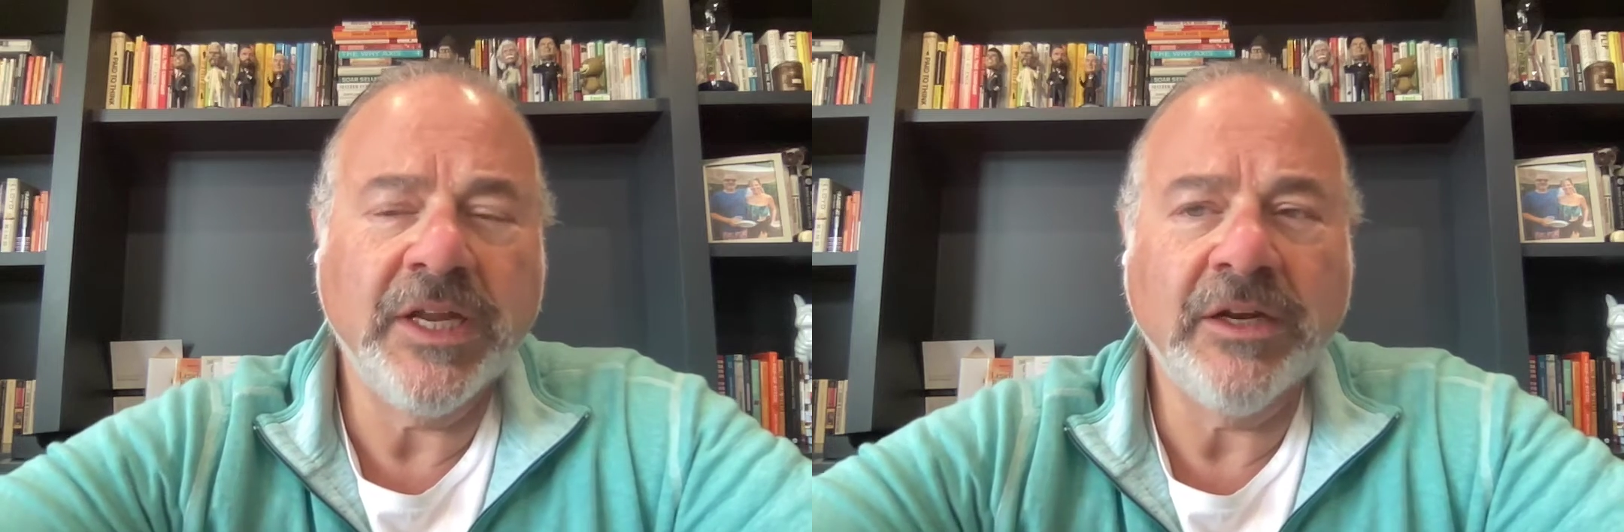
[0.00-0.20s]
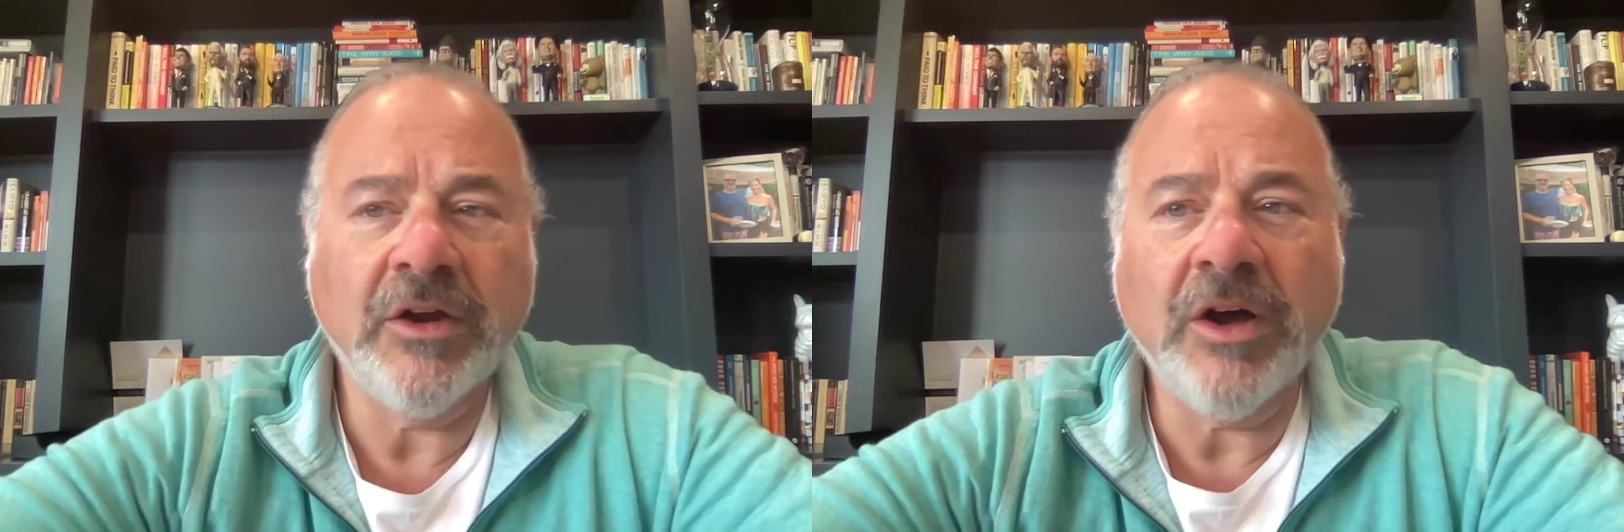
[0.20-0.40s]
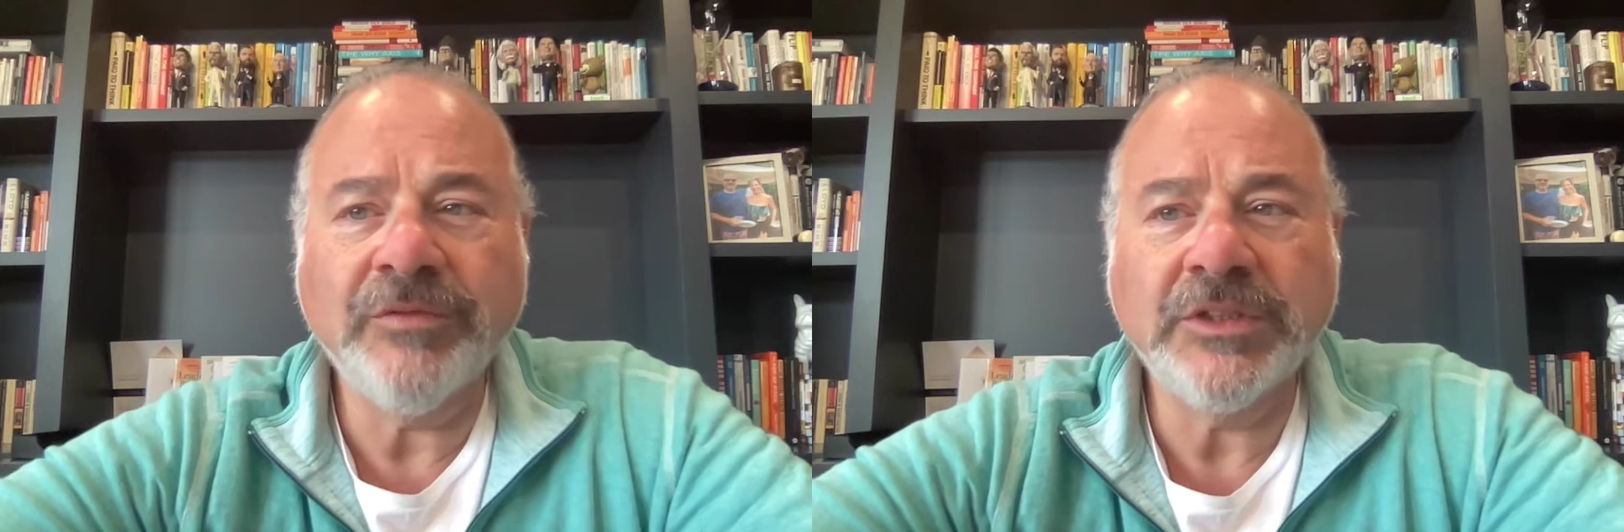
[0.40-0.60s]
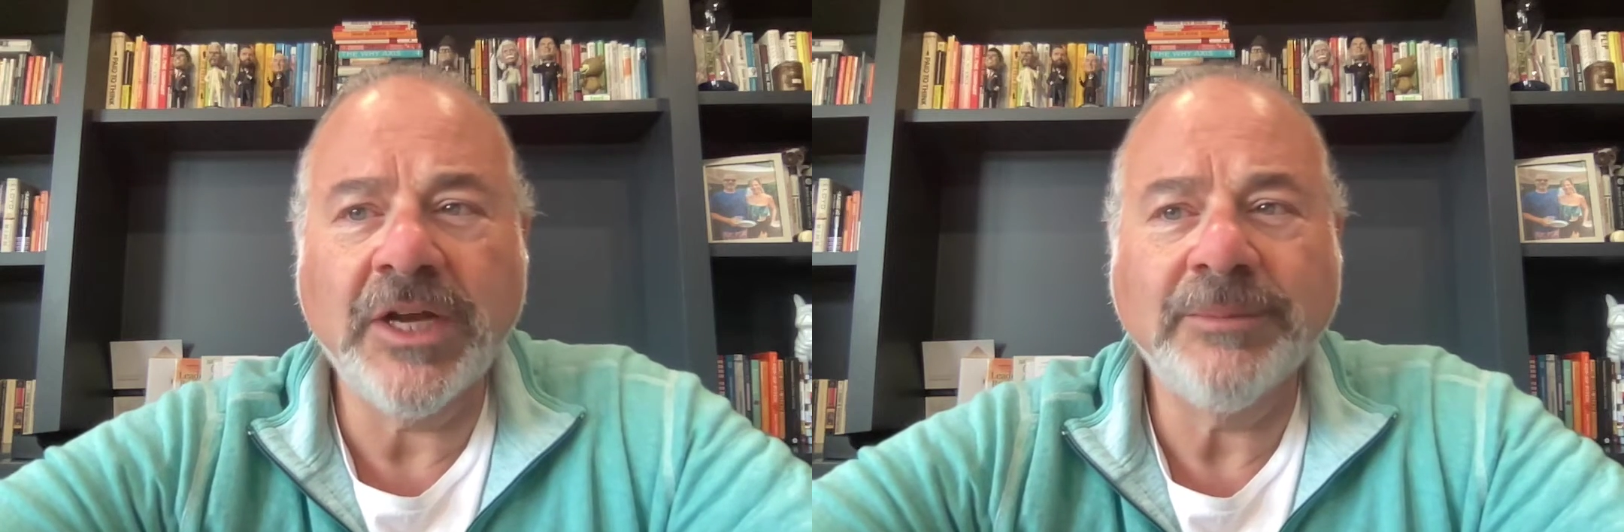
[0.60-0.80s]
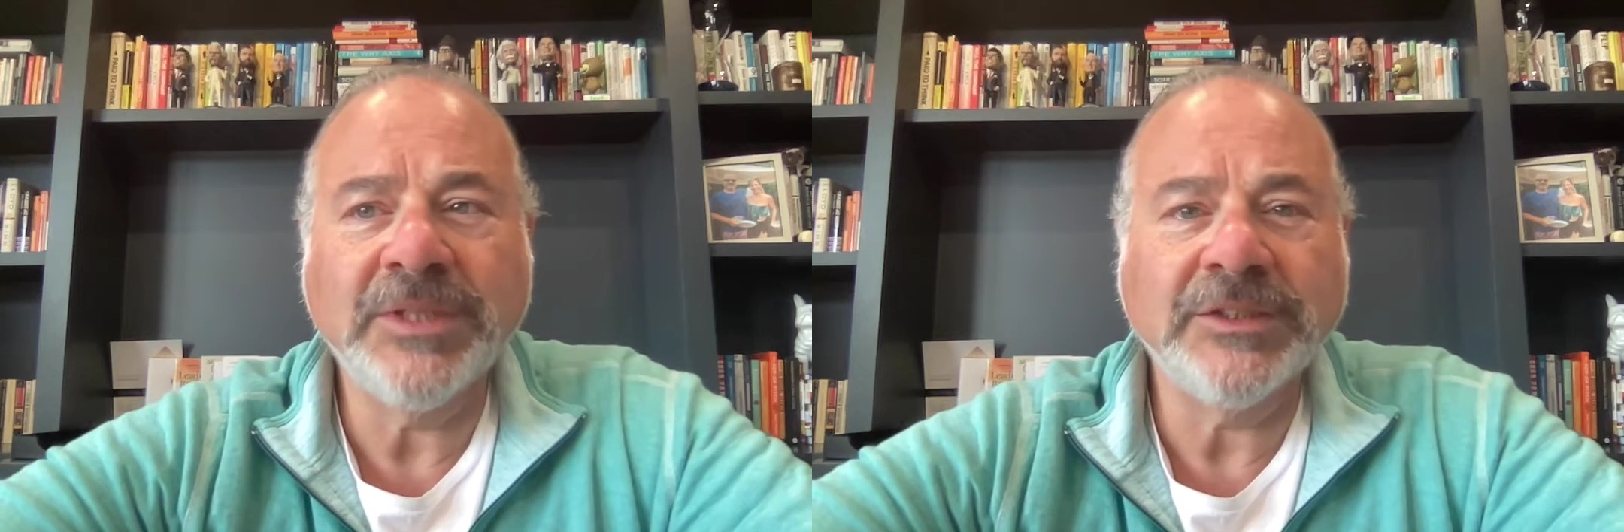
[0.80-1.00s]
and
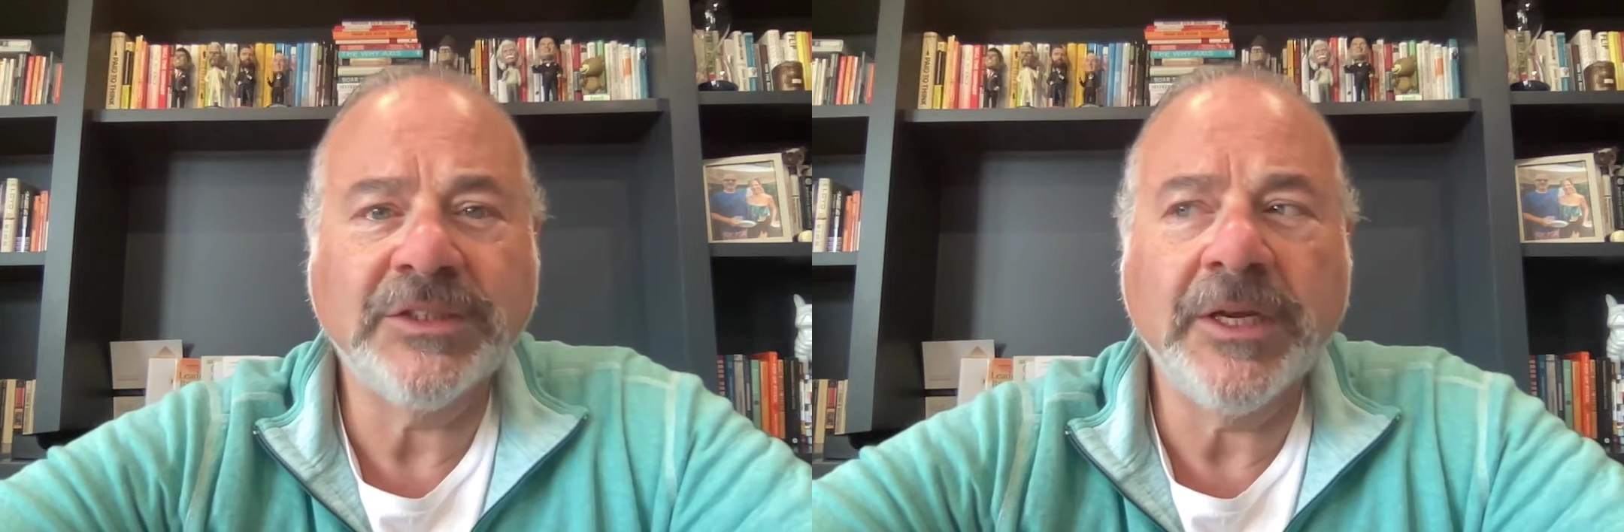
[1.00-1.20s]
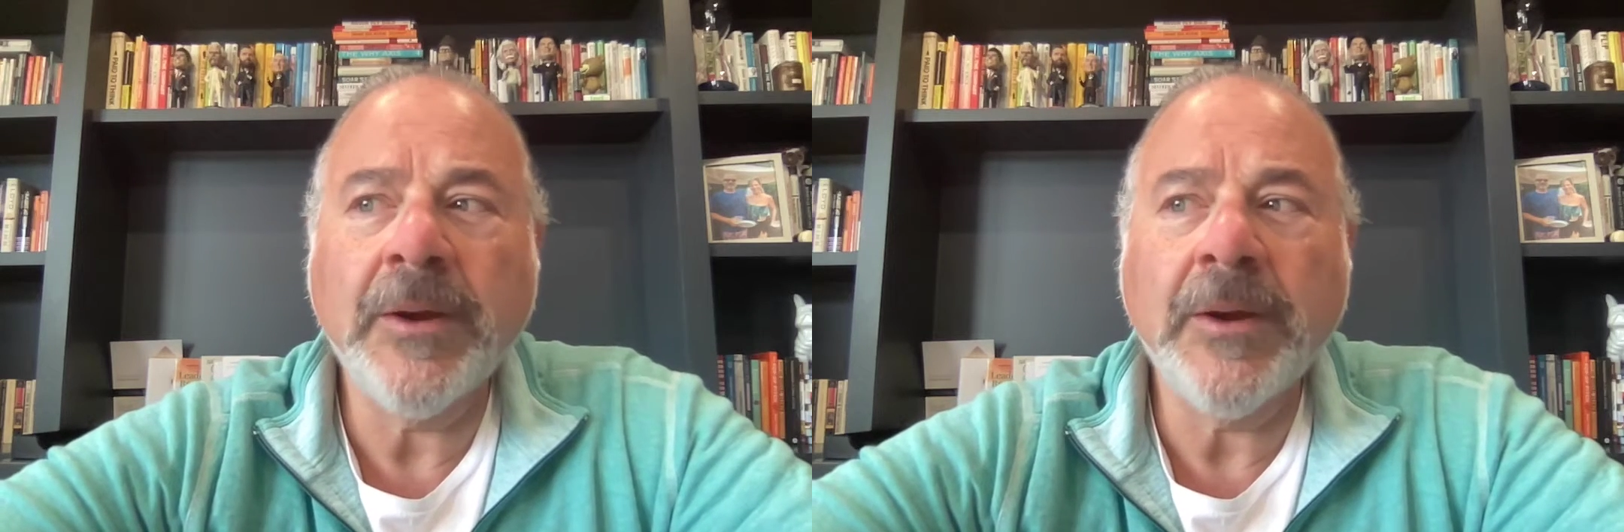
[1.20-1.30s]
oftentimes I'll say,